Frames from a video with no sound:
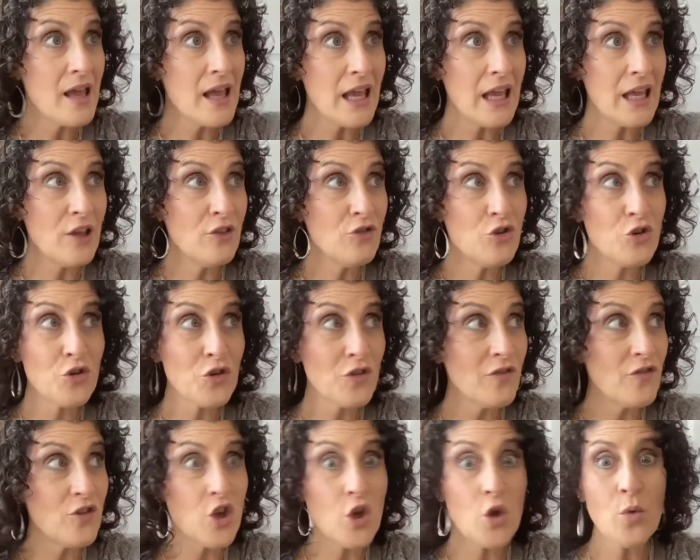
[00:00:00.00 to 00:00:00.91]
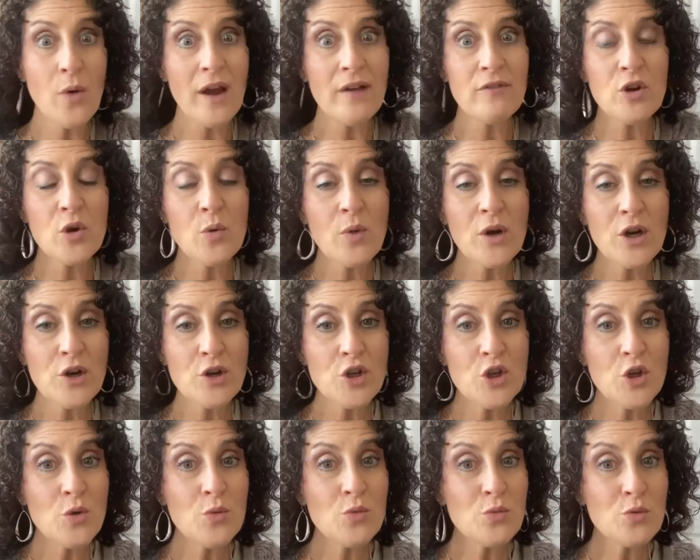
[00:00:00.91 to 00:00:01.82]
in your view everywhere
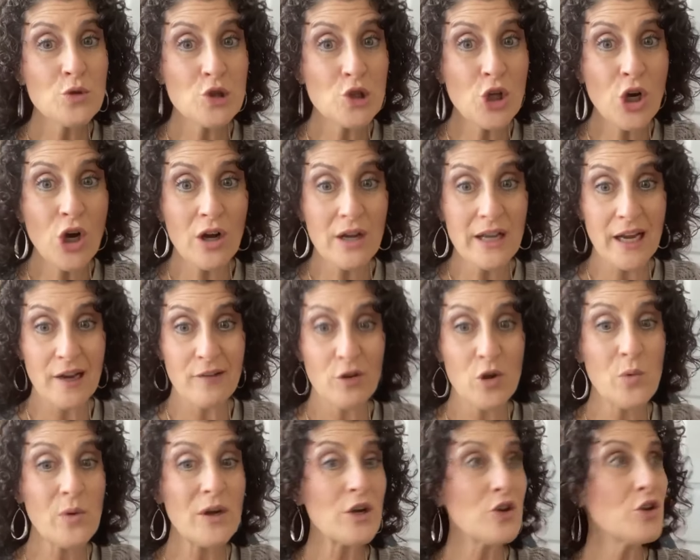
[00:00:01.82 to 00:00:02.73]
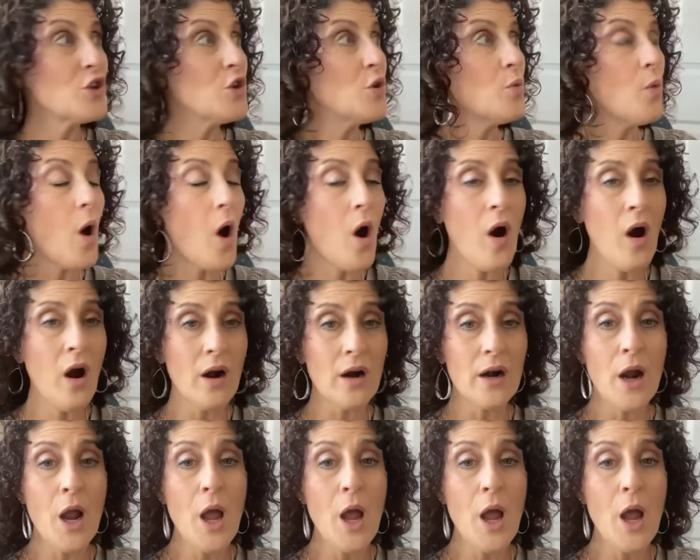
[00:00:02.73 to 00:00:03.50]
you look everywhere you are